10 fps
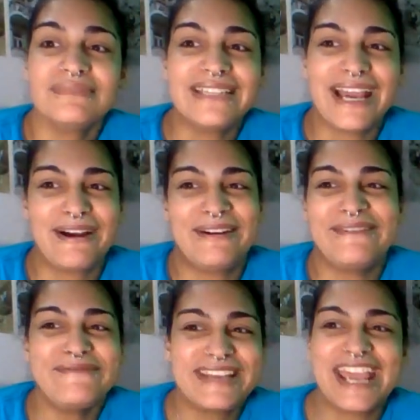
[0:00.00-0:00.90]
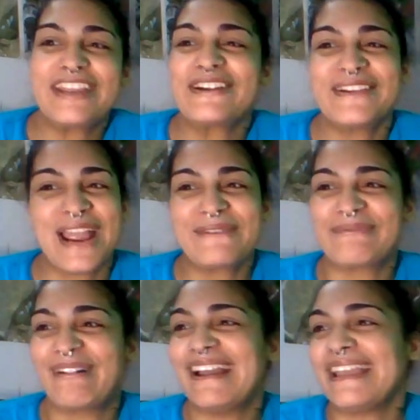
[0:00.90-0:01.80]
Yeah, take your, yeah,
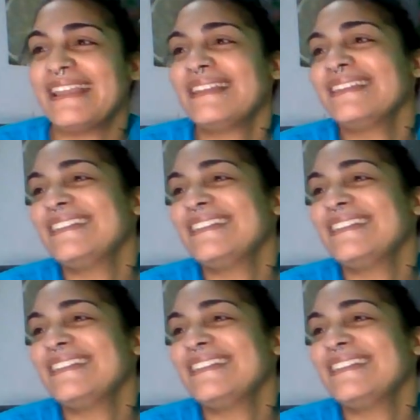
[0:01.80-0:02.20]
right.